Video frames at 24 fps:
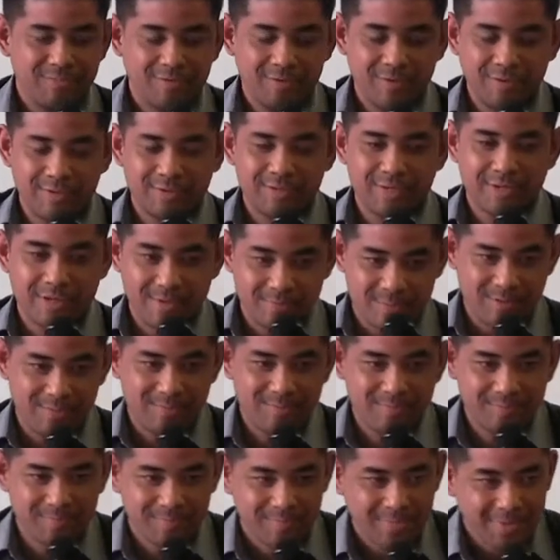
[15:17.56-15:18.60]
for you to come up.
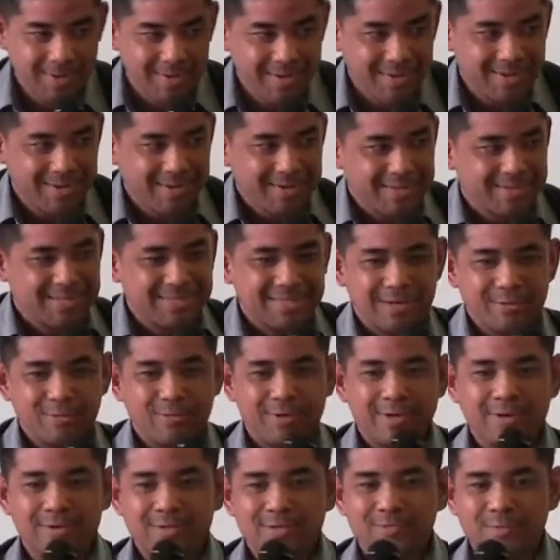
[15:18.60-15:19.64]
Does
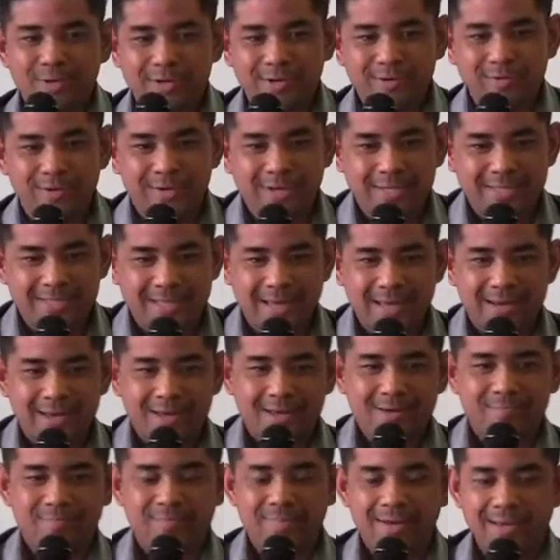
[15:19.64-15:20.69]
anyone else want to
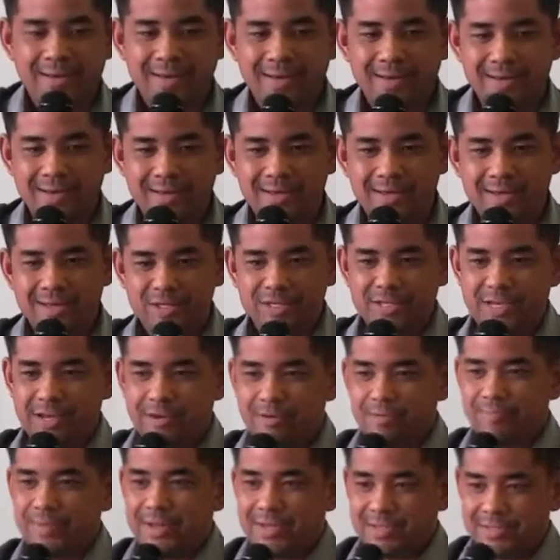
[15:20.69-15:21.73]
stand up and
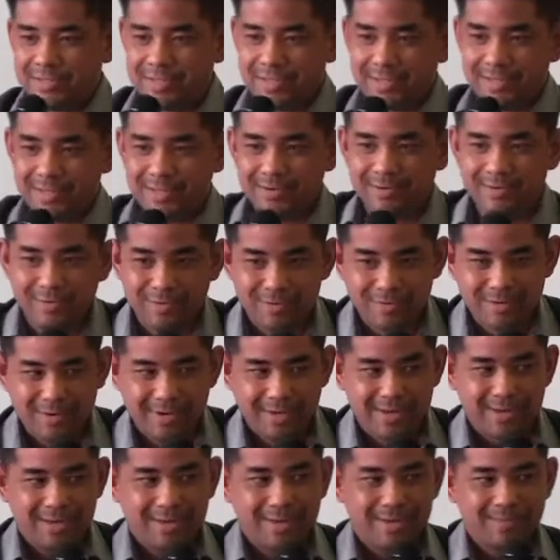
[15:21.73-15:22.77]
share a blessing
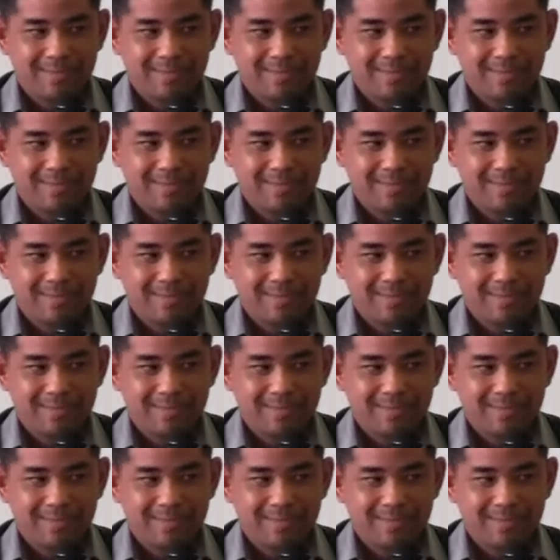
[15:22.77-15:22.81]
or